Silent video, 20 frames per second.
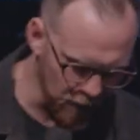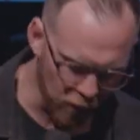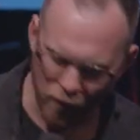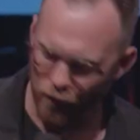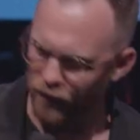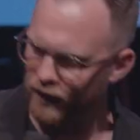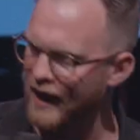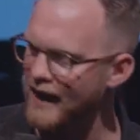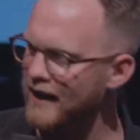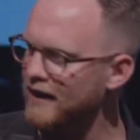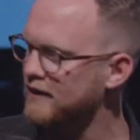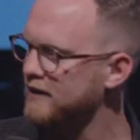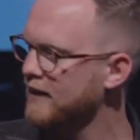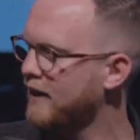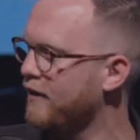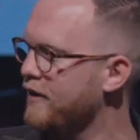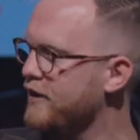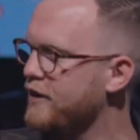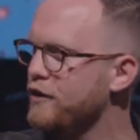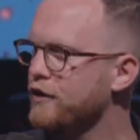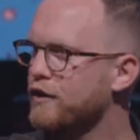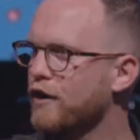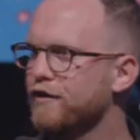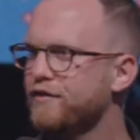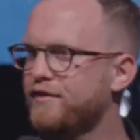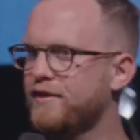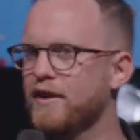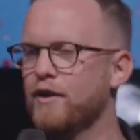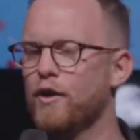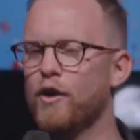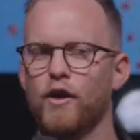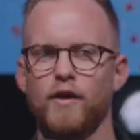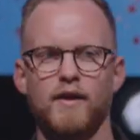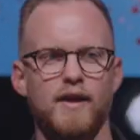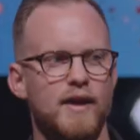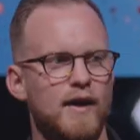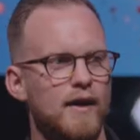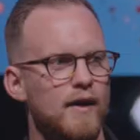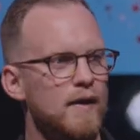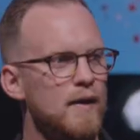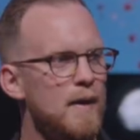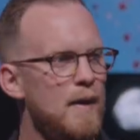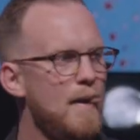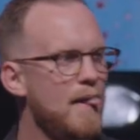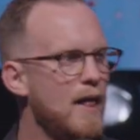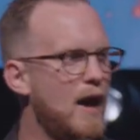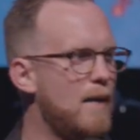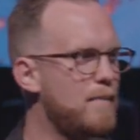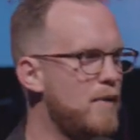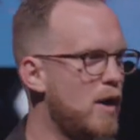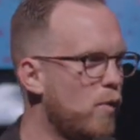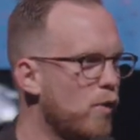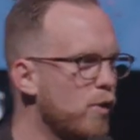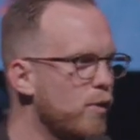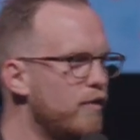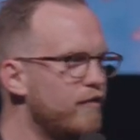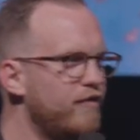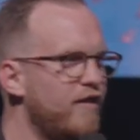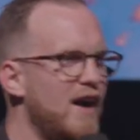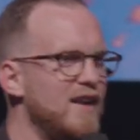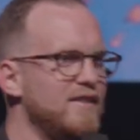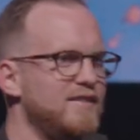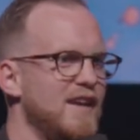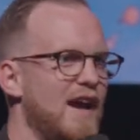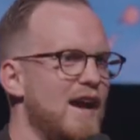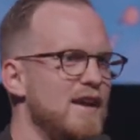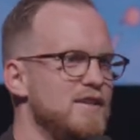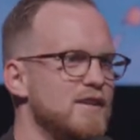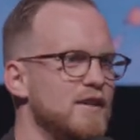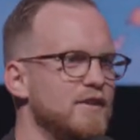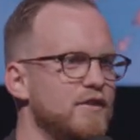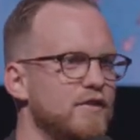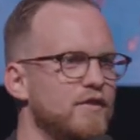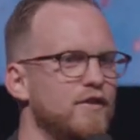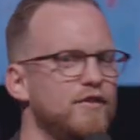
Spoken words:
Well, like Claire and Hugo said earlier, I want to invite Tanya to the